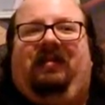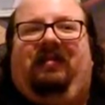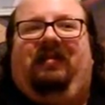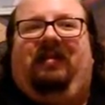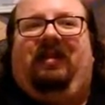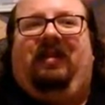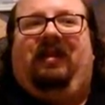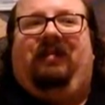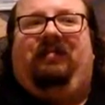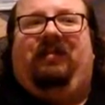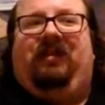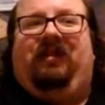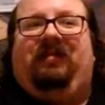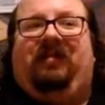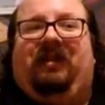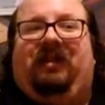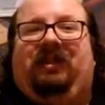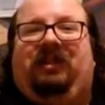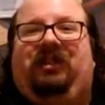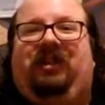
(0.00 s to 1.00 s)

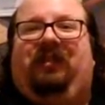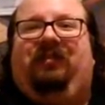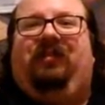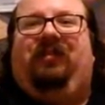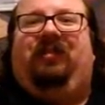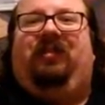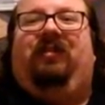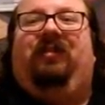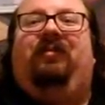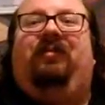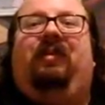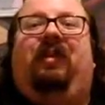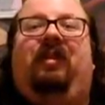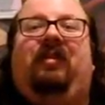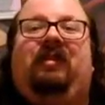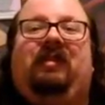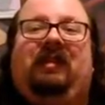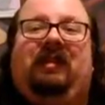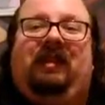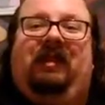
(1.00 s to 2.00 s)
Pokemon Shuffle
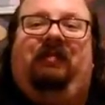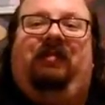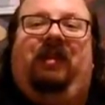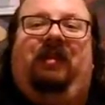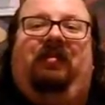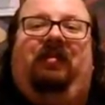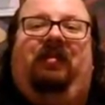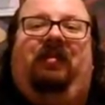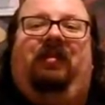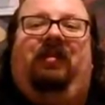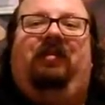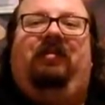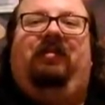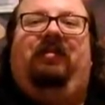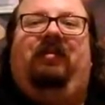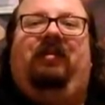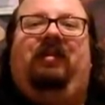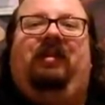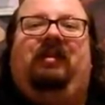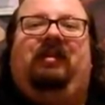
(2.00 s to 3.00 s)
are the same team
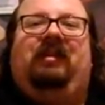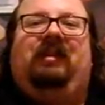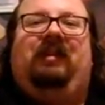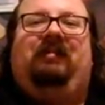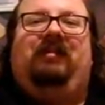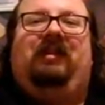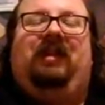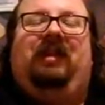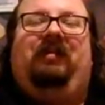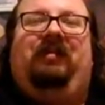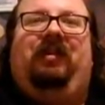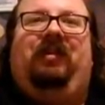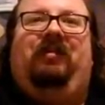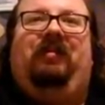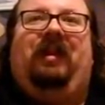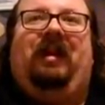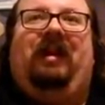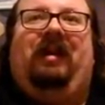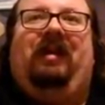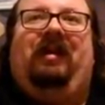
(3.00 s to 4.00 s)
who
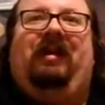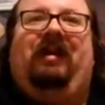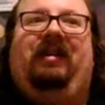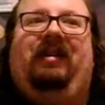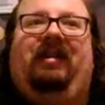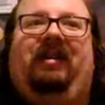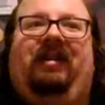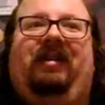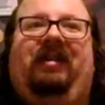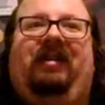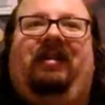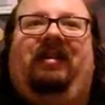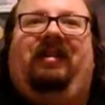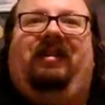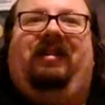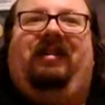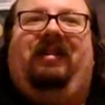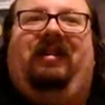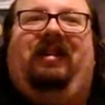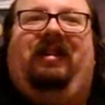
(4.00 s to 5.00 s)
made
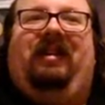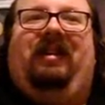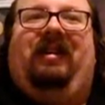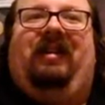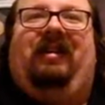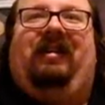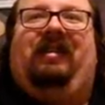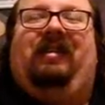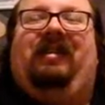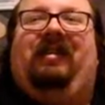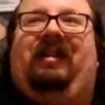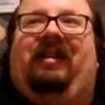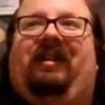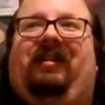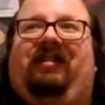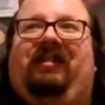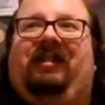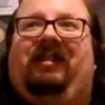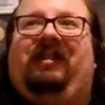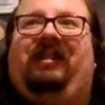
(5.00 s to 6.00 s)
the
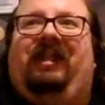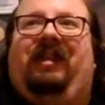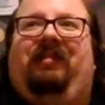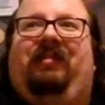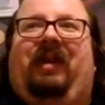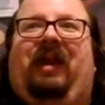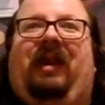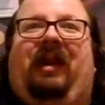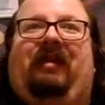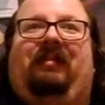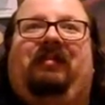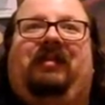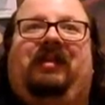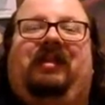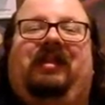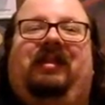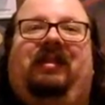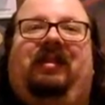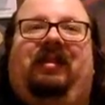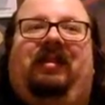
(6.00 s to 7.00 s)
Coliseum
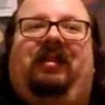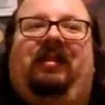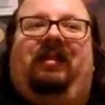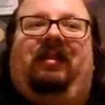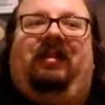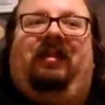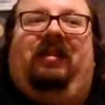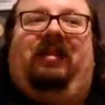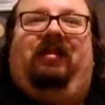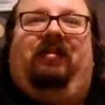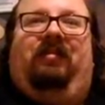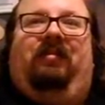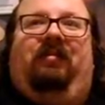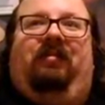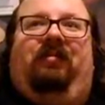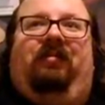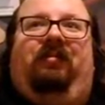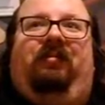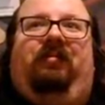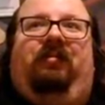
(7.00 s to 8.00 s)
games,
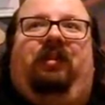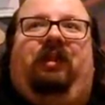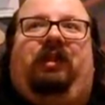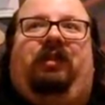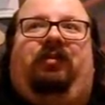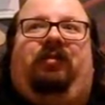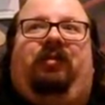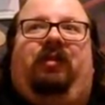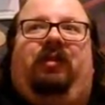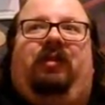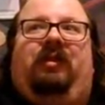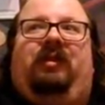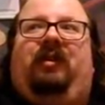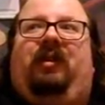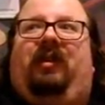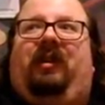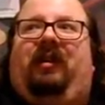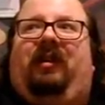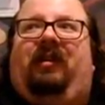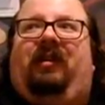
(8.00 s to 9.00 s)
which were
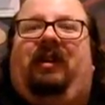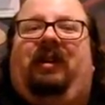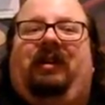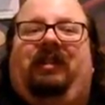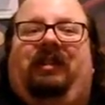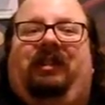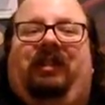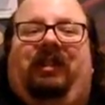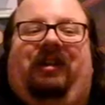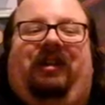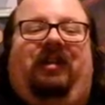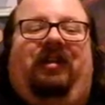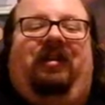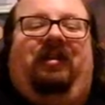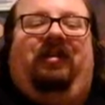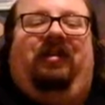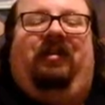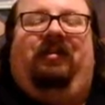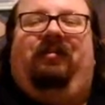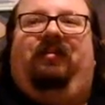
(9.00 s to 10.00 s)
darker,
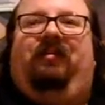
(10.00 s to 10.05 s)
edgier,